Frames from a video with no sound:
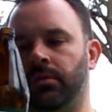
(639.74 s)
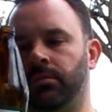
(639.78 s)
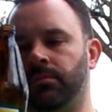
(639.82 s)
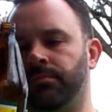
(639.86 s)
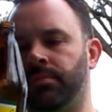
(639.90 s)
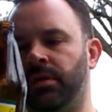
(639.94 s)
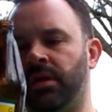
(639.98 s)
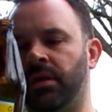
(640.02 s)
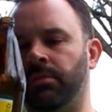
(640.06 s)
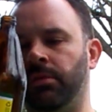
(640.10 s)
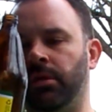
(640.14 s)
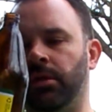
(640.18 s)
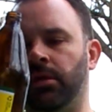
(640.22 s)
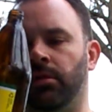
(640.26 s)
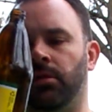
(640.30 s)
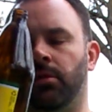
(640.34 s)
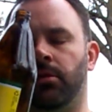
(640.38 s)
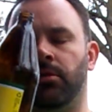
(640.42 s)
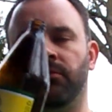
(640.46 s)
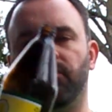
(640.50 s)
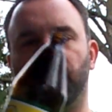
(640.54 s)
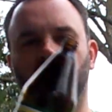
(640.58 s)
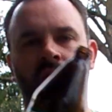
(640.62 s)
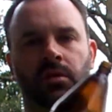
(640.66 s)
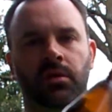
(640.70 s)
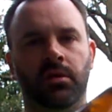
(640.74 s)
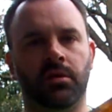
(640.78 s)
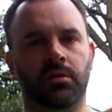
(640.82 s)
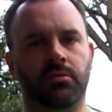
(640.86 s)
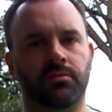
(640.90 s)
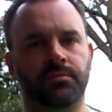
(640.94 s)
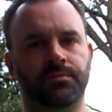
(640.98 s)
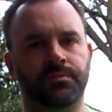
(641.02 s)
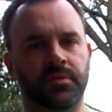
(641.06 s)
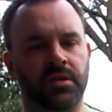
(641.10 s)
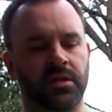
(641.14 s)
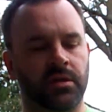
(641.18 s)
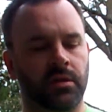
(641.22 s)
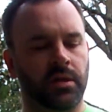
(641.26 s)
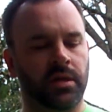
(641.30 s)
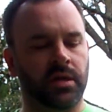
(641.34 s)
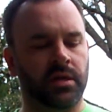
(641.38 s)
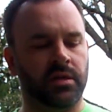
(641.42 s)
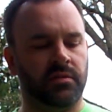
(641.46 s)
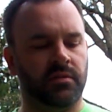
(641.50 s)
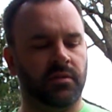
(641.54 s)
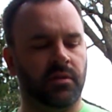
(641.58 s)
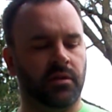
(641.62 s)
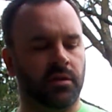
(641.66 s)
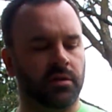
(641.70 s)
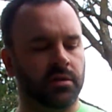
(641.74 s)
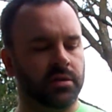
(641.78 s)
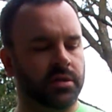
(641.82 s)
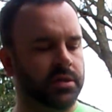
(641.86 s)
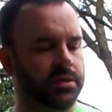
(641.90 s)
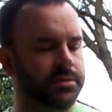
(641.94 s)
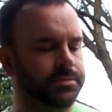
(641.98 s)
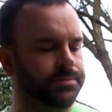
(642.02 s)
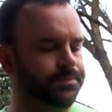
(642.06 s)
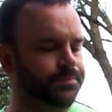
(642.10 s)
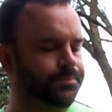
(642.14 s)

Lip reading: Probably a long video, did a lot of talking.